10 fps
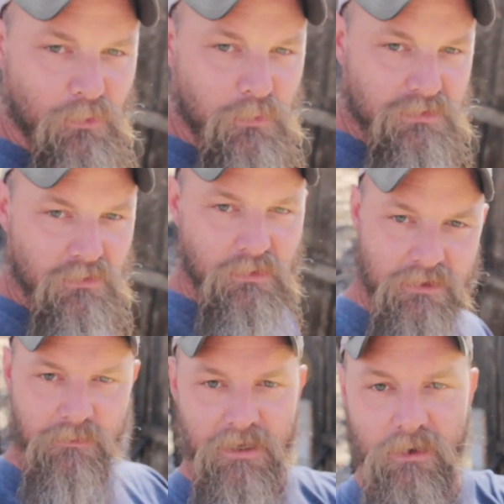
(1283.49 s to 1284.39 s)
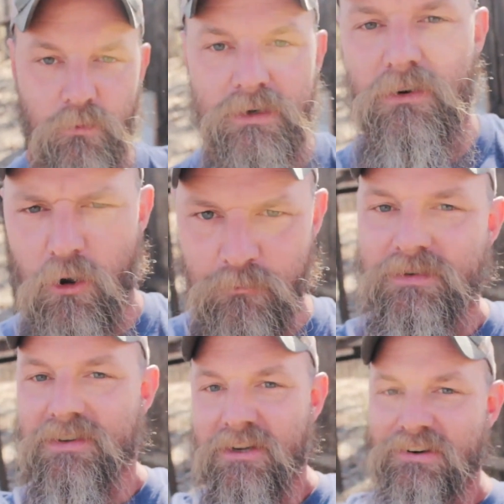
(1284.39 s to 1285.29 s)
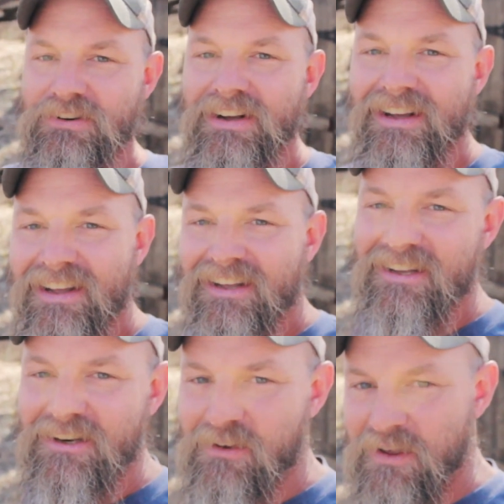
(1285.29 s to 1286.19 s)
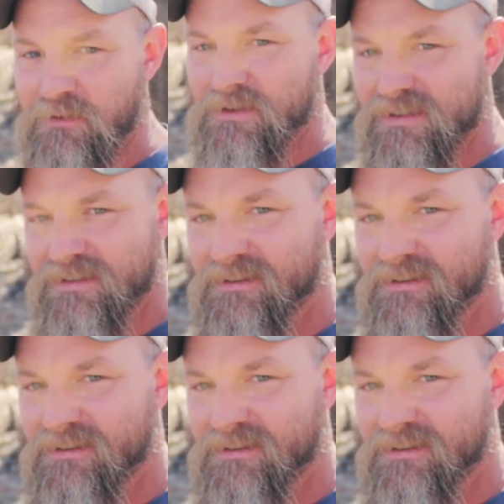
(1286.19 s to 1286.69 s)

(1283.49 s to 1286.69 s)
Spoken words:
I was going to be a real homesteader. You know, that was